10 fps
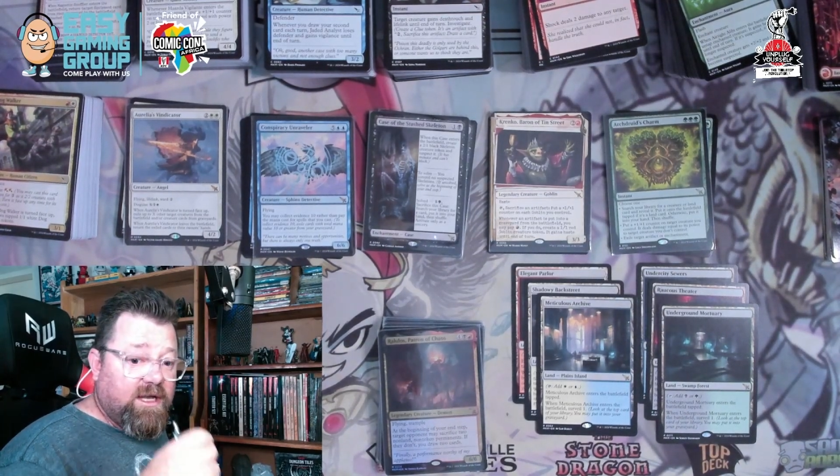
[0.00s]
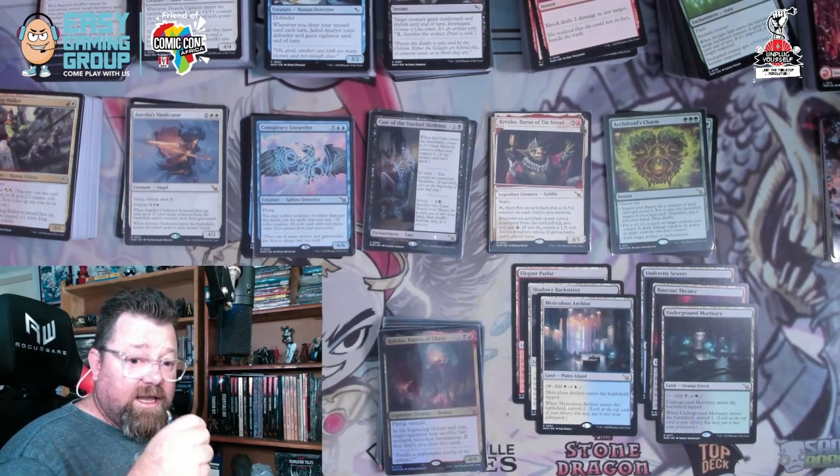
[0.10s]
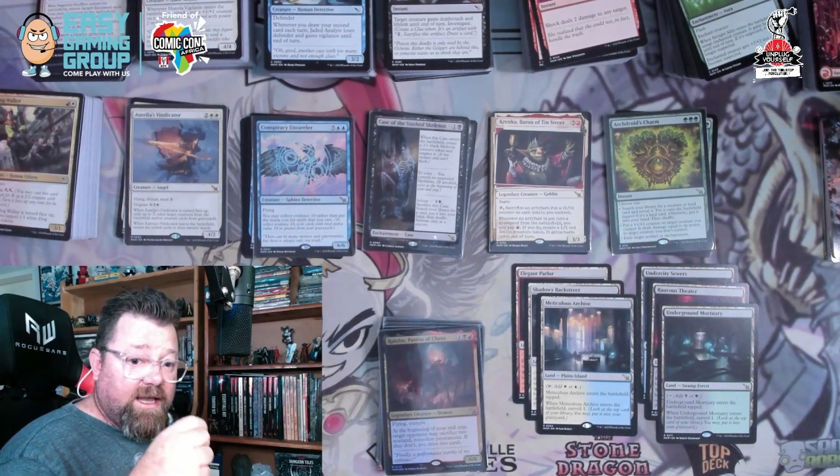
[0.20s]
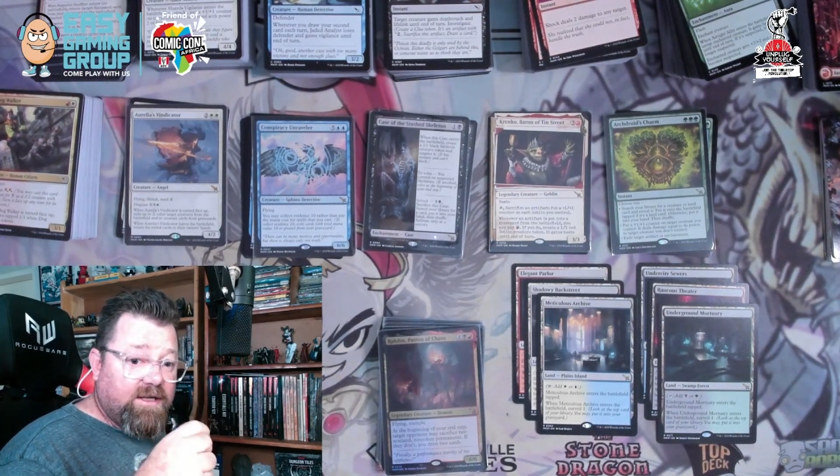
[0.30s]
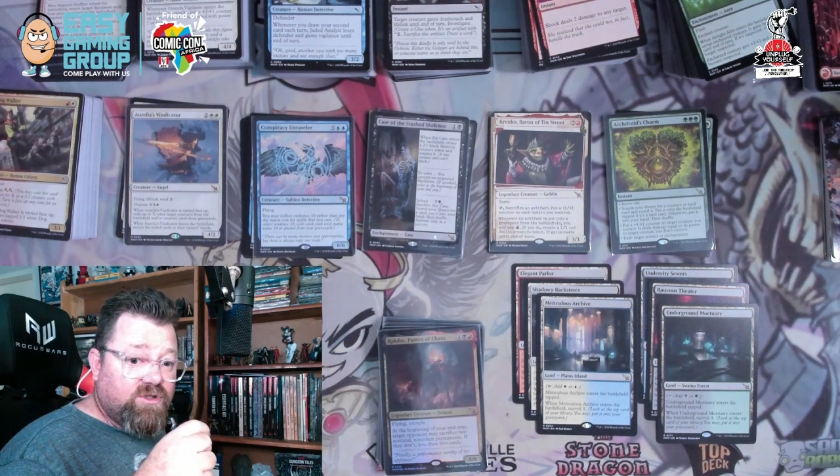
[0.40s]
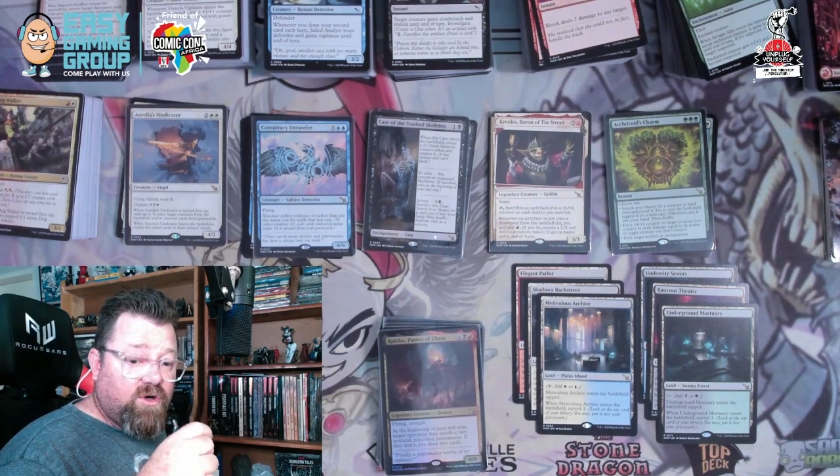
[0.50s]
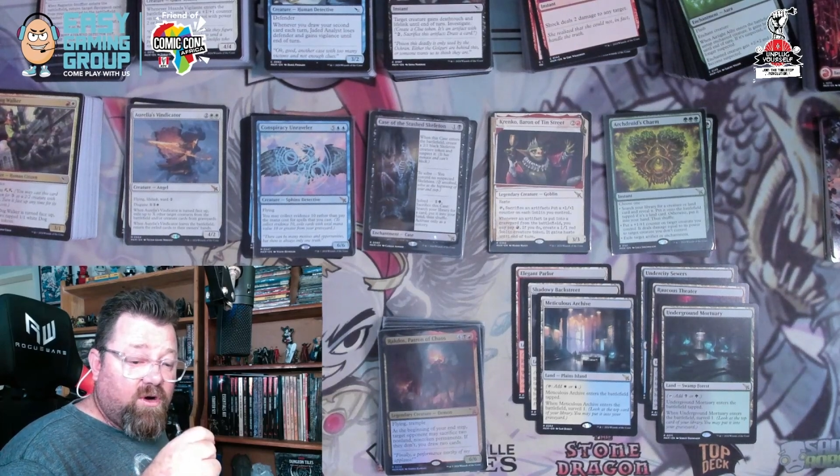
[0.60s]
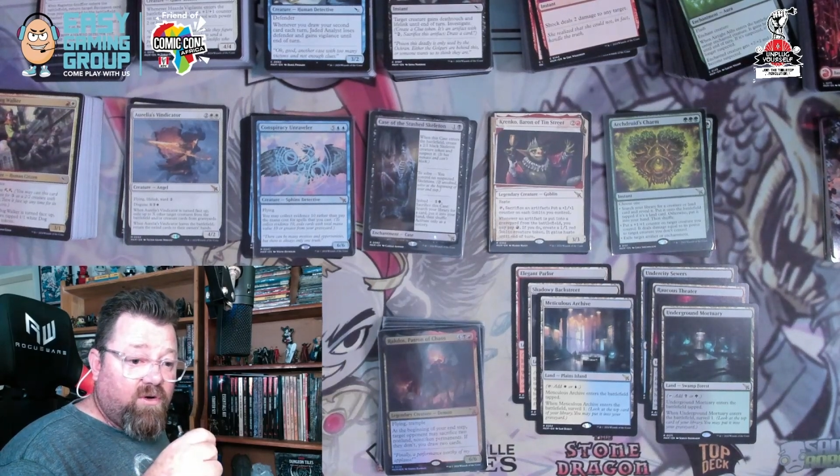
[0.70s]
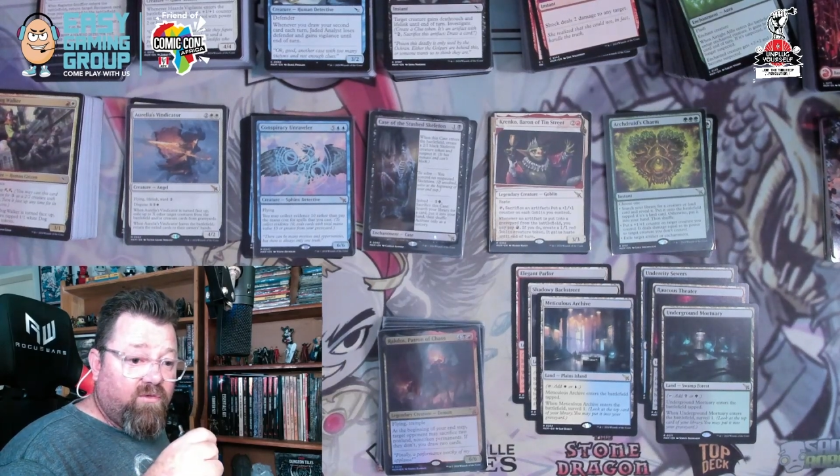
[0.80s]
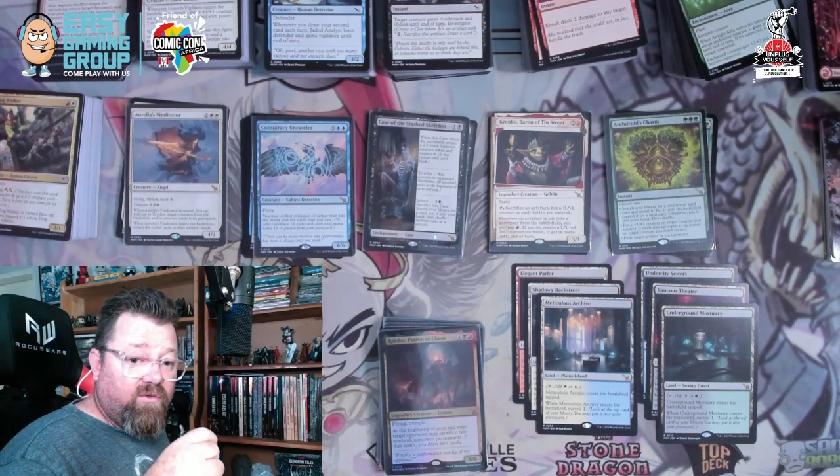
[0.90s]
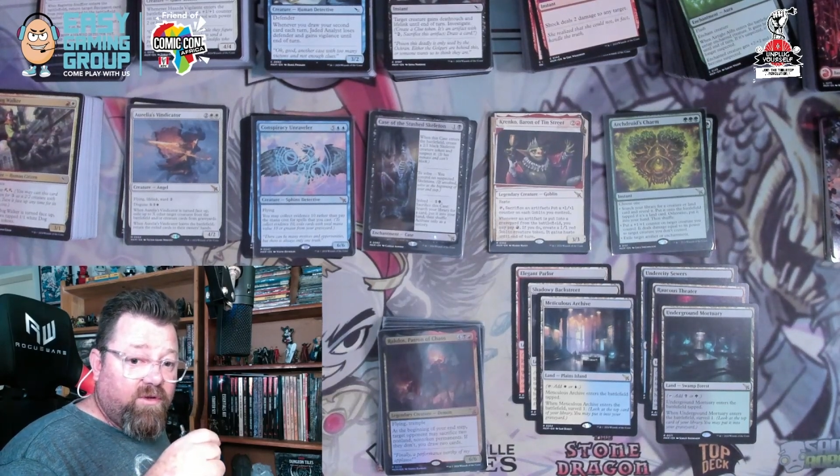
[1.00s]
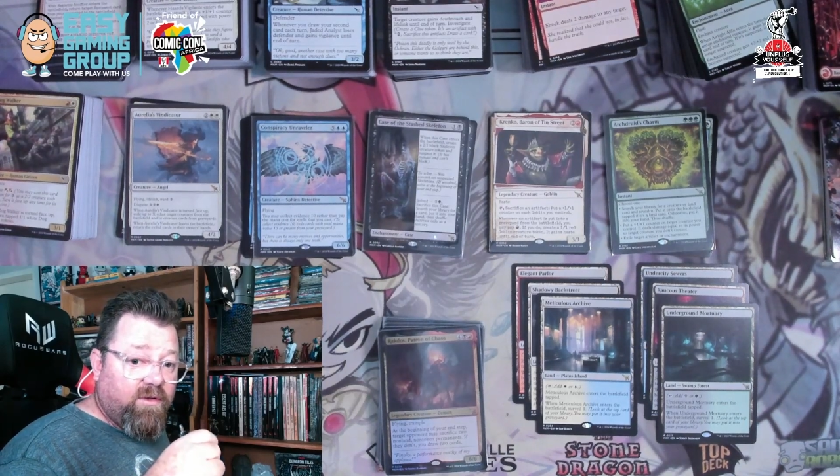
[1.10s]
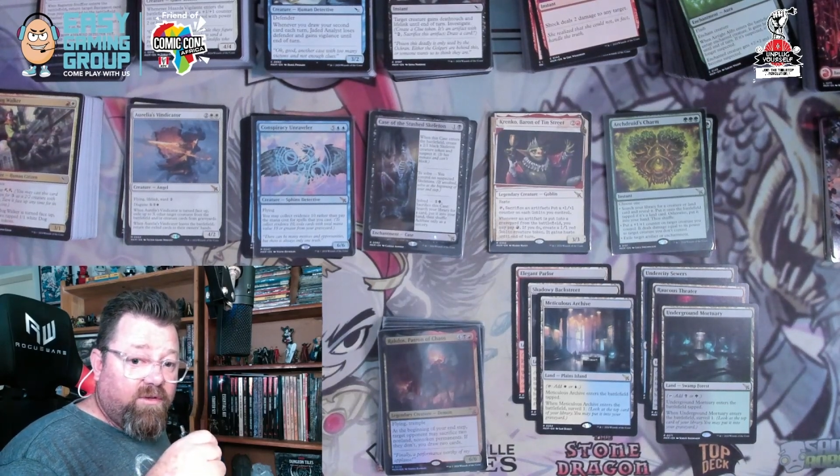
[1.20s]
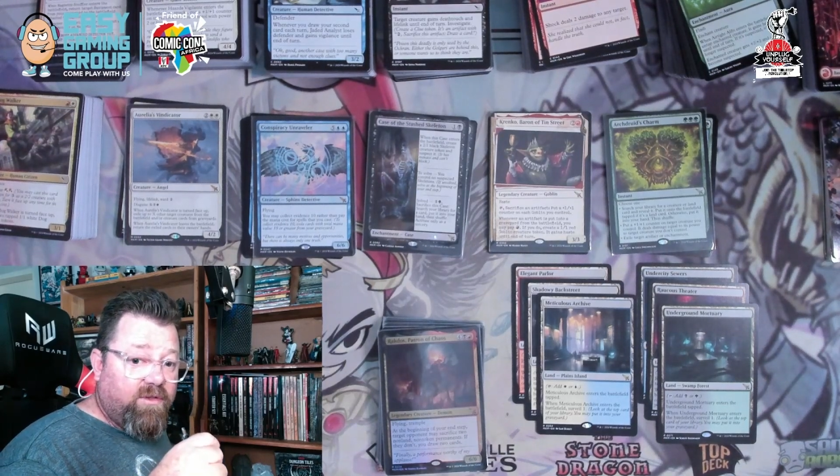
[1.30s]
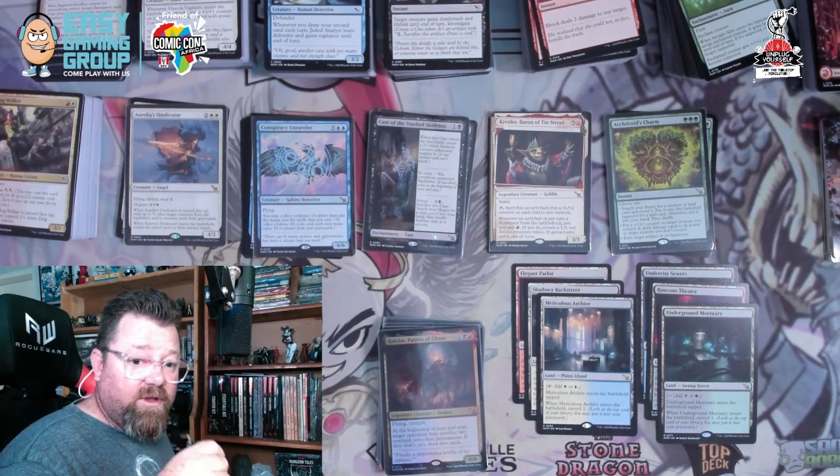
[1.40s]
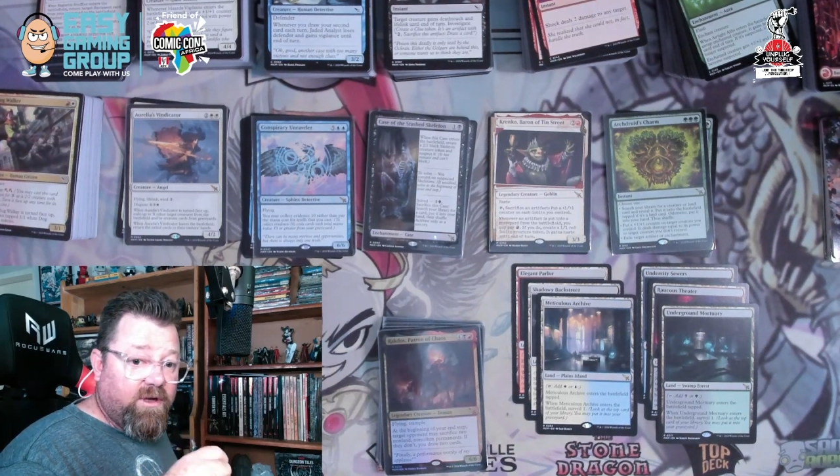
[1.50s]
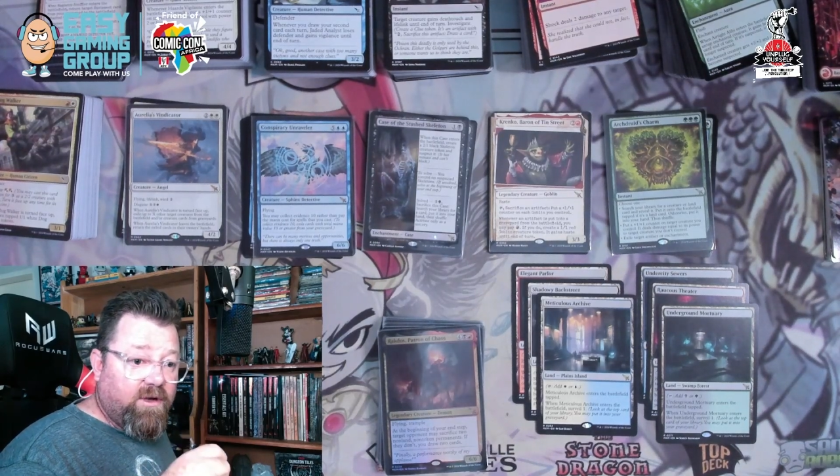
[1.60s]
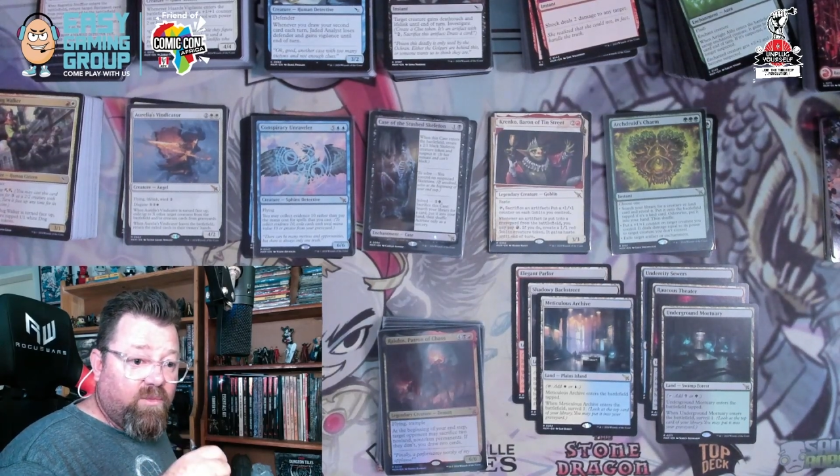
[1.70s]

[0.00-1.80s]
as of the,